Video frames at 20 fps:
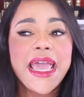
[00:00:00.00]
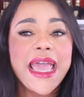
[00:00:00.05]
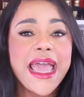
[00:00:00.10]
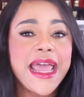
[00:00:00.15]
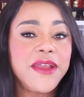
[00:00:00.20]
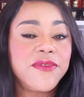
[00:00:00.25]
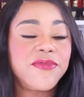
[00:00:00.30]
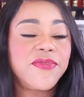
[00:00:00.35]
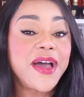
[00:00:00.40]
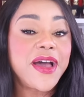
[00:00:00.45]

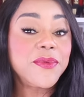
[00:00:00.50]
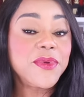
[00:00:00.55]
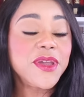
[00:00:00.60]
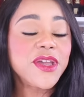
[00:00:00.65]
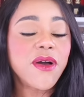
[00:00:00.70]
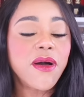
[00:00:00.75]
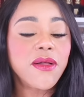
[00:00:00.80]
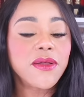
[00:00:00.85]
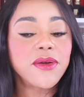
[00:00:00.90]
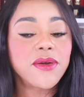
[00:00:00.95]
And if I
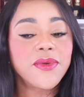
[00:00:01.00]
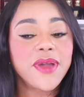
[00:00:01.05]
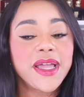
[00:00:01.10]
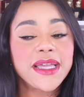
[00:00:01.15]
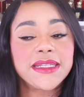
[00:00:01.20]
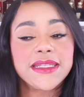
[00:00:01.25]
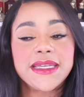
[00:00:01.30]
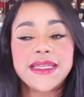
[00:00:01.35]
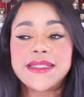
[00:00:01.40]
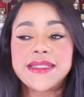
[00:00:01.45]
recall
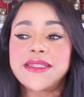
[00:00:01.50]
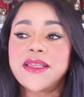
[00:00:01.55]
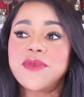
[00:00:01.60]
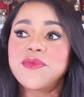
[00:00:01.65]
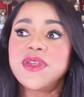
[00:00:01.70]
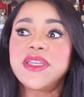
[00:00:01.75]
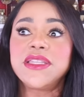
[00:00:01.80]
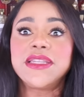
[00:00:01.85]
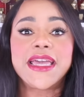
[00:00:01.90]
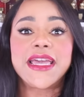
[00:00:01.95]
correctly, it's
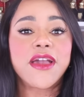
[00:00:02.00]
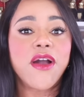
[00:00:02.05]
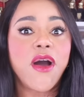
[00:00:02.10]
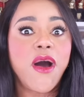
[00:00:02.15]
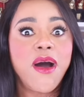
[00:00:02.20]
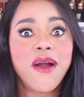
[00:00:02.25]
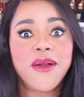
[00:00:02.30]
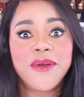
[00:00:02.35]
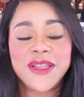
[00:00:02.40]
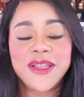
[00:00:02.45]
something like
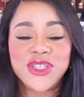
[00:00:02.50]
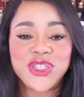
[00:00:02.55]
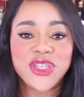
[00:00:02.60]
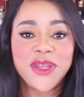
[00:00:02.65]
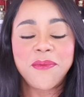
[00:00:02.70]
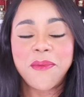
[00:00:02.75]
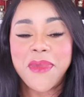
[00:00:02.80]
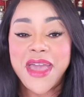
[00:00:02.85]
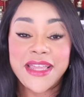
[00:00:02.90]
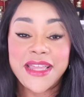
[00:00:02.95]
orange
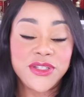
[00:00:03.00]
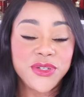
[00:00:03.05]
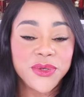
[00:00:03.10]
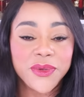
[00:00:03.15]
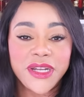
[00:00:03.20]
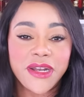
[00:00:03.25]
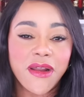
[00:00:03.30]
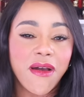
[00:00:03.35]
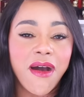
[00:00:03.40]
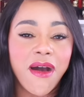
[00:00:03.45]
and
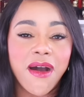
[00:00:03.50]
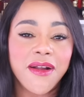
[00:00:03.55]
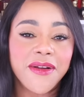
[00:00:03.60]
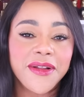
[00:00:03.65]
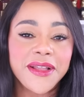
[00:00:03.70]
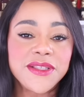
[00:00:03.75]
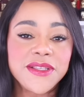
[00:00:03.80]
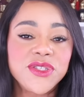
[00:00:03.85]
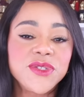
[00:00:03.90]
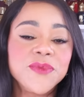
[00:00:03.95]
mandarin
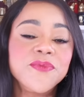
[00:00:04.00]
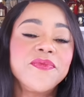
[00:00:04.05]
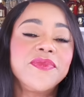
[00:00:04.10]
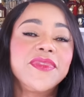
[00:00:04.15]
orange.